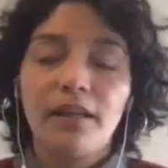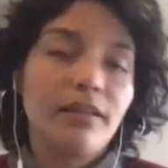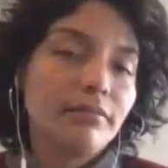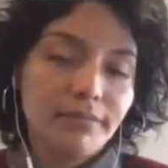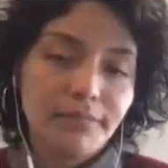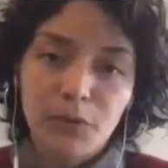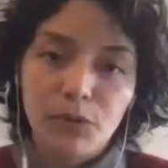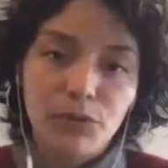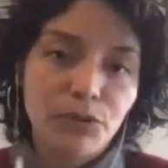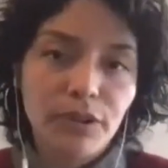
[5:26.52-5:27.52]
and
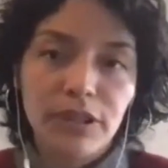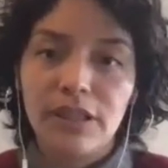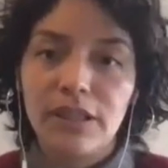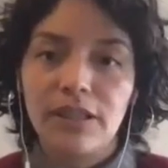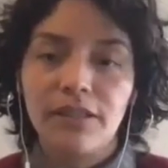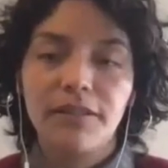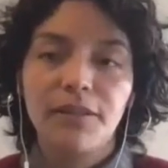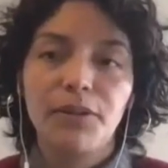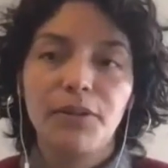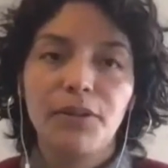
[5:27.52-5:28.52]
also the,
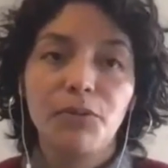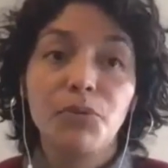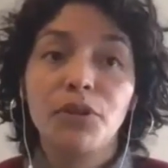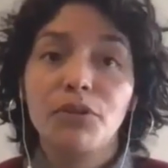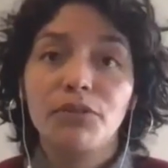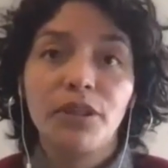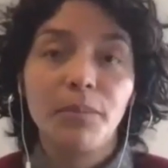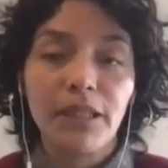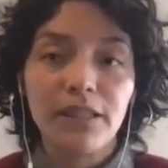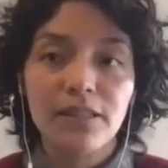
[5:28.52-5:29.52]
the, the work of
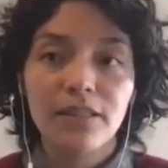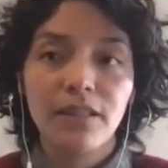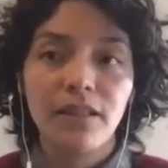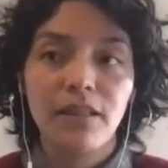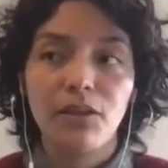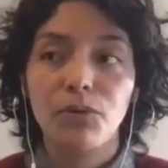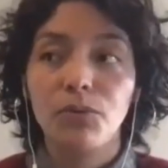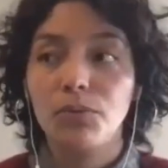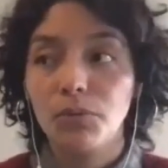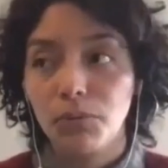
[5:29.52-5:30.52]
Ximenez, uh,
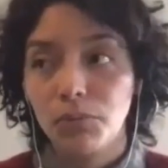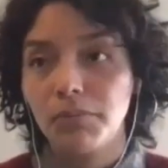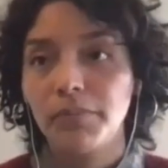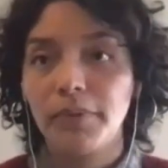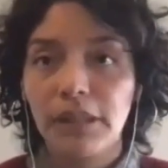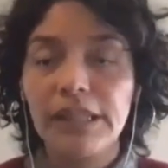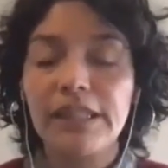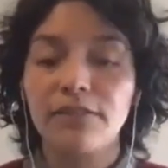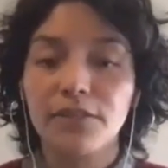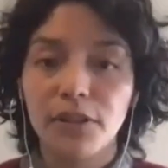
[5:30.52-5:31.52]
who
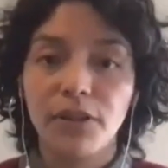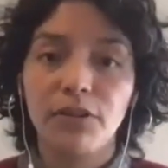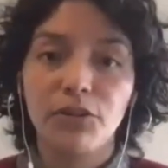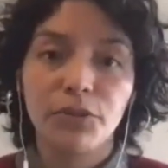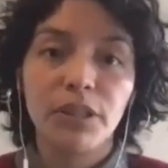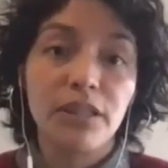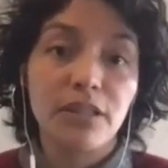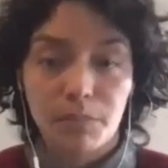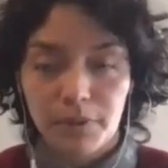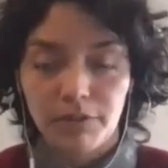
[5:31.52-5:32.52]
lived during
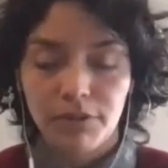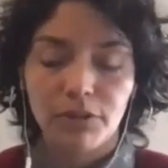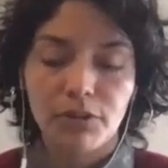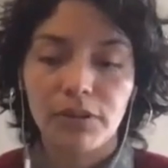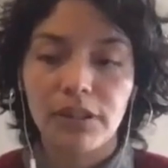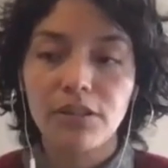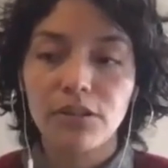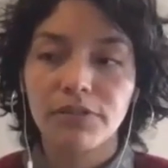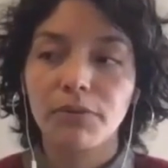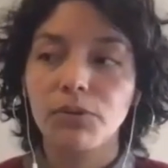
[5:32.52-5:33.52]
this period called the Age
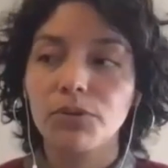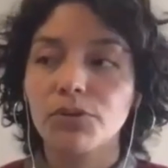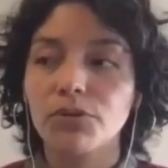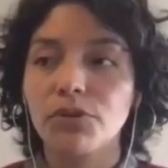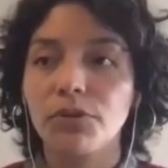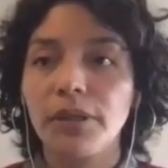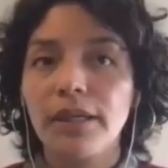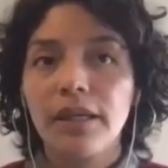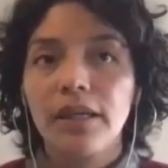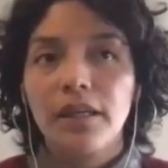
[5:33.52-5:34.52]
of Revolution. So
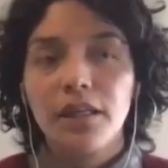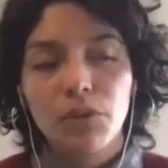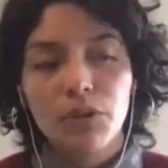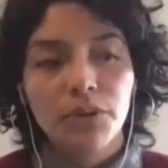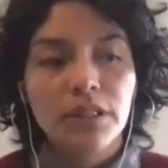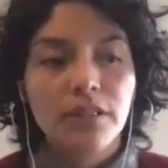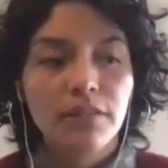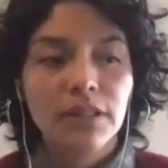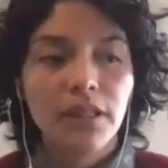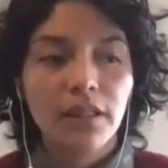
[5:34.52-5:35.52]
he was born in
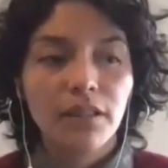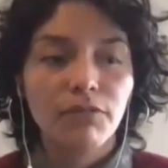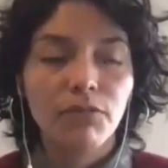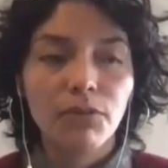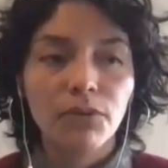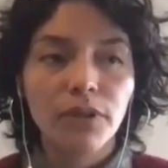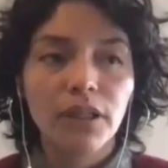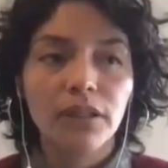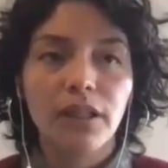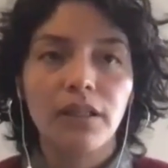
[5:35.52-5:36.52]
1784
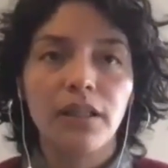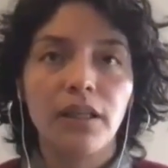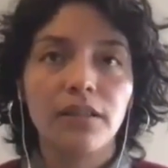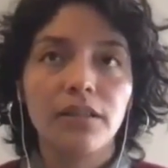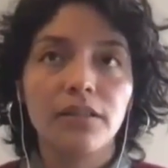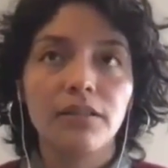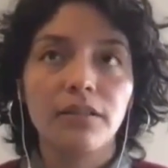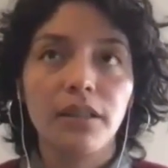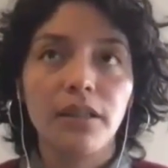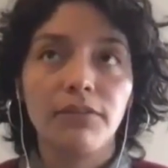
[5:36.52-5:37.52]
and died in
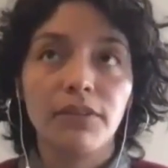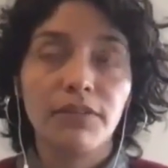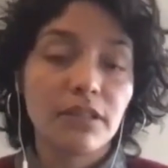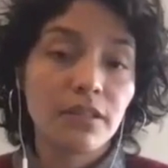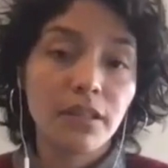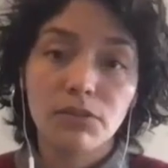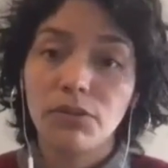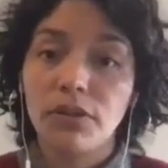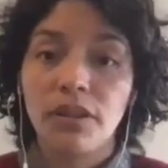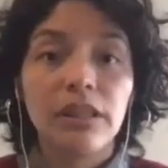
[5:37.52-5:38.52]
1856.
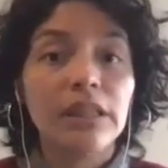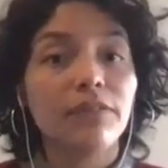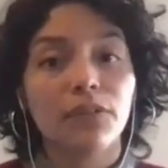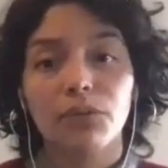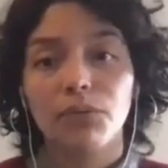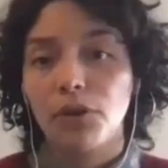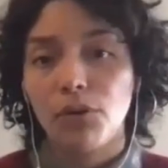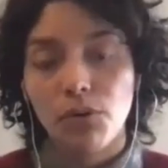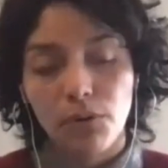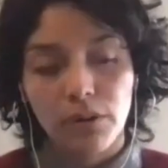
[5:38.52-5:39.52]
So he lived through the
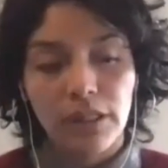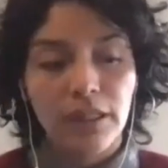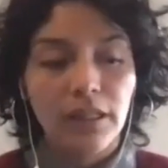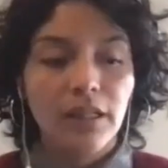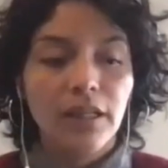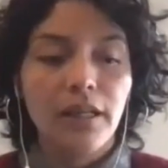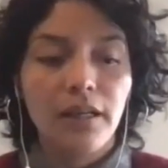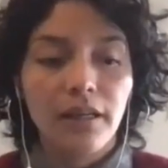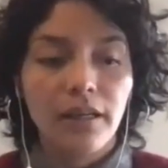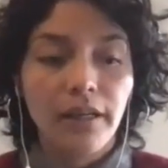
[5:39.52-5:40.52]
whole
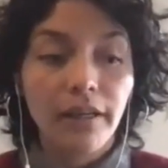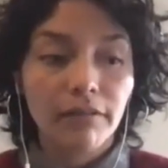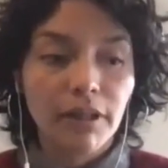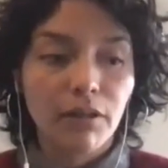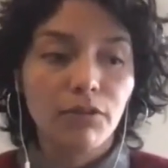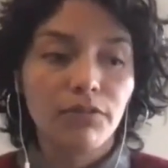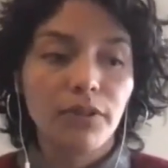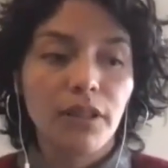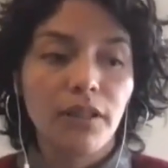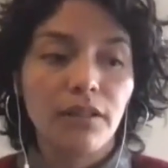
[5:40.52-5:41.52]
uh, era of
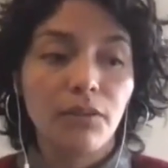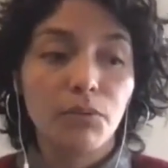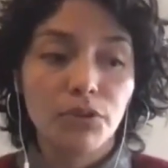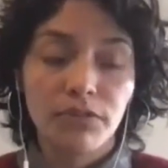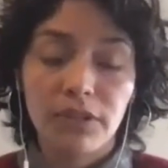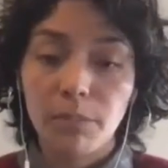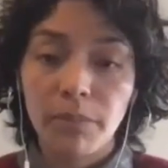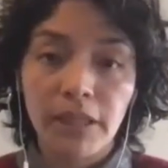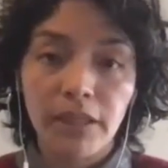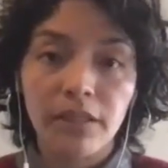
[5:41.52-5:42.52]
uh, the Wars of
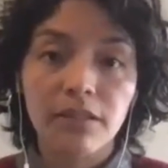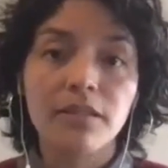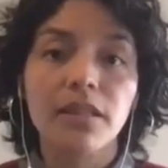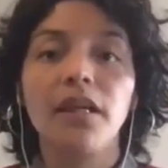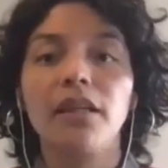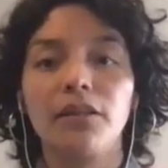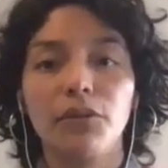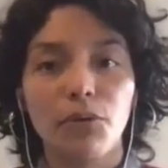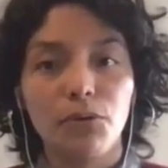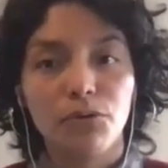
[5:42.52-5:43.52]
Independence and
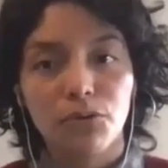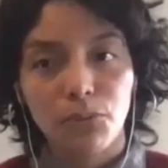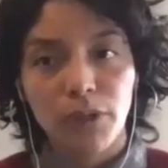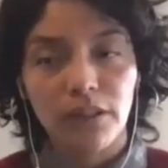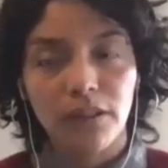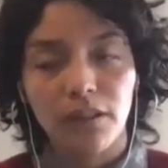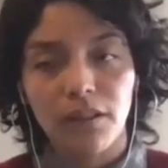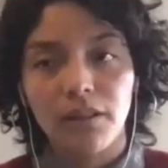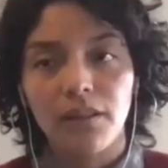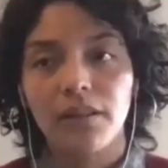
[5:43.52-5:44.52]
also when
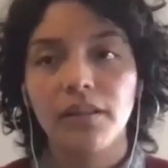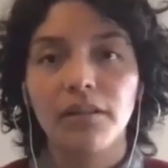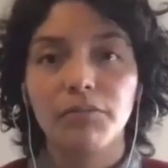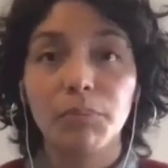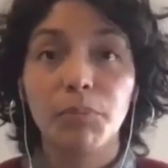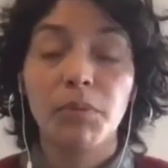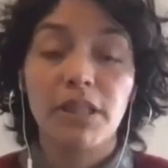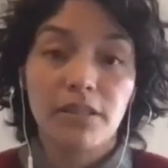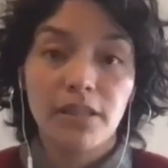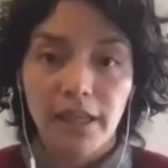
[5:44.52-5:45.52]
the, the
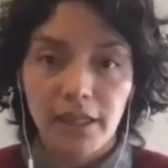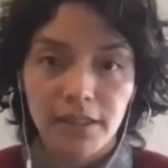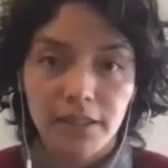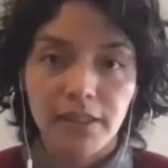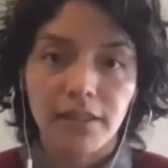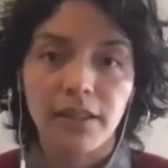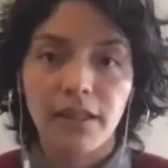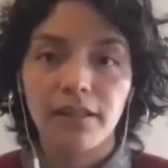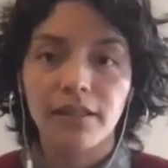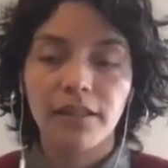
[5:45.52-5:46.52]
republics gained uh,
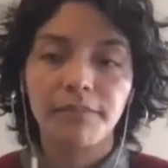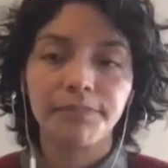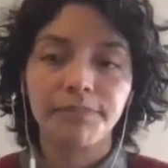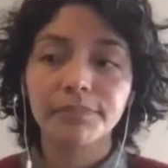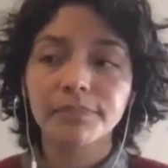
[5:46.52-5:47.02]
that um,